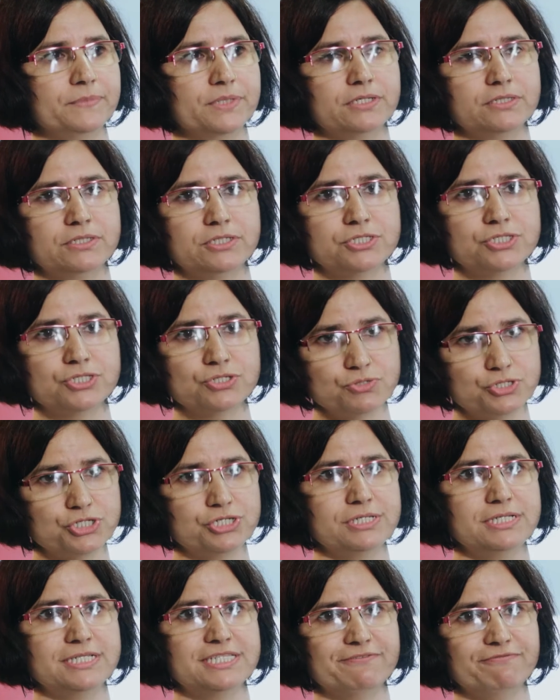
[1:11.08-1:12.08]
The
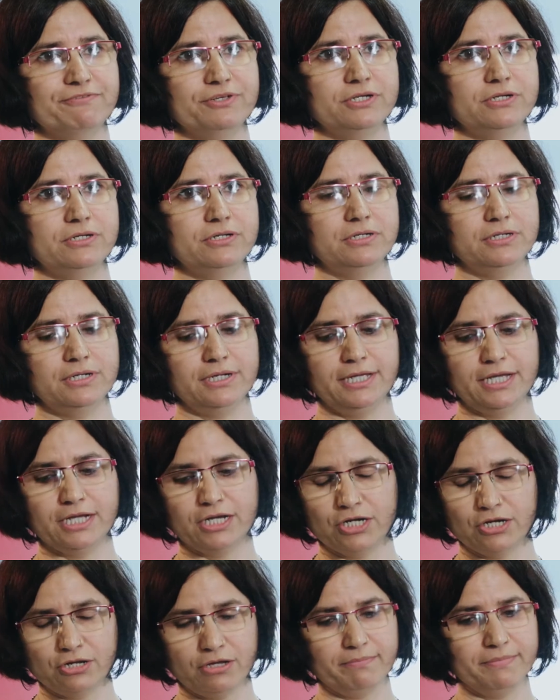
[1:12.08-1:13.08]
social sphere,
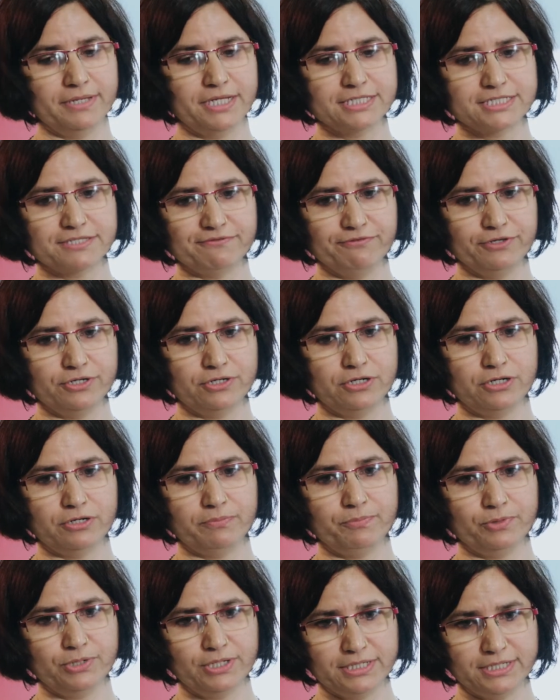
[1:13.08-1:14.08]
economic sphere,
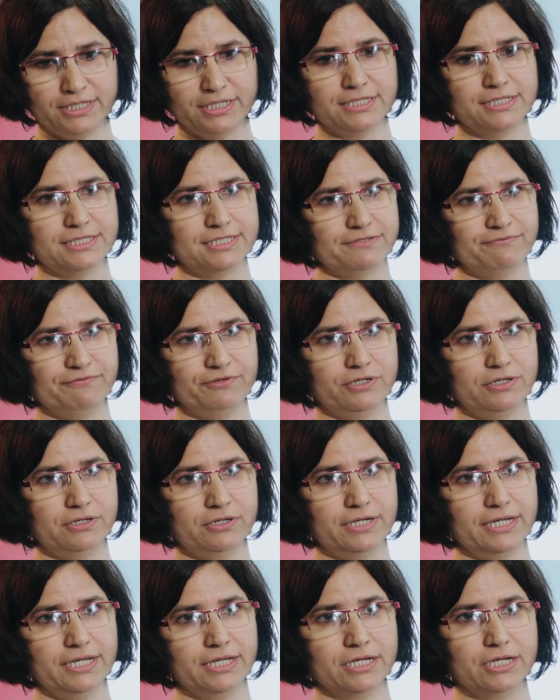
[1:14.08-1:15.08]
political
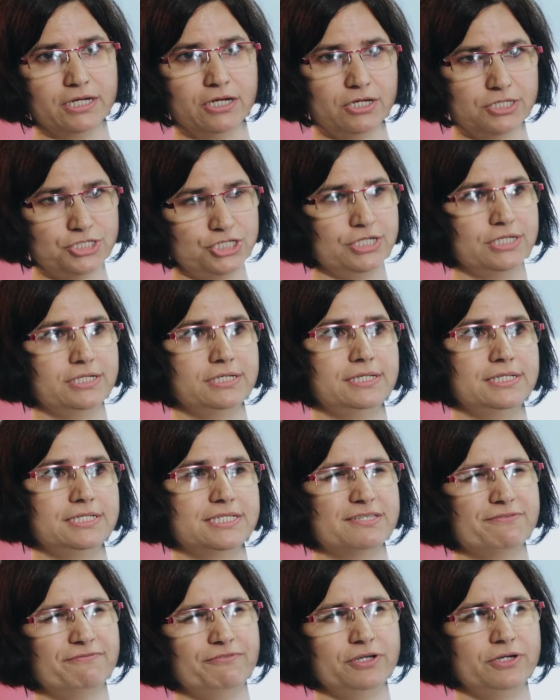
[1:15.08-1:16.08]
sphere, ecological
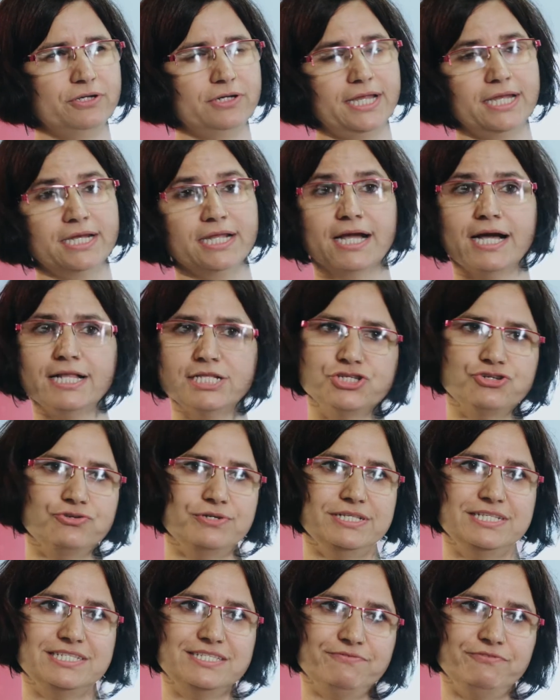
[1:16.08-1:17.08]
sphere, and
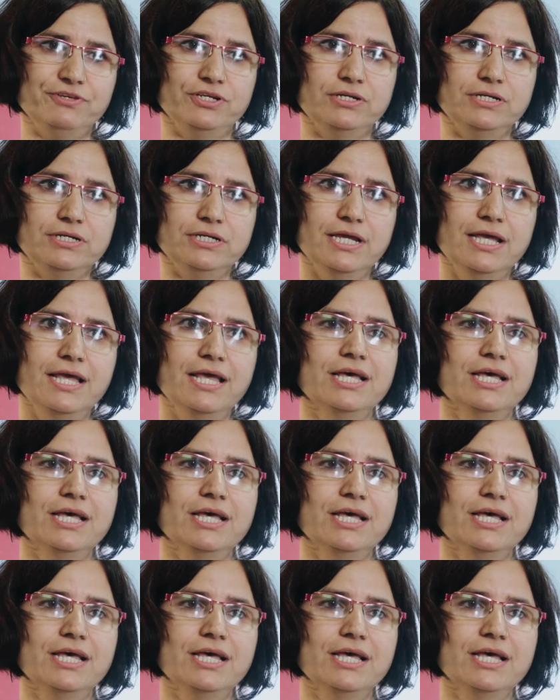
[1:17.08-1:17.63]
cultural sphere.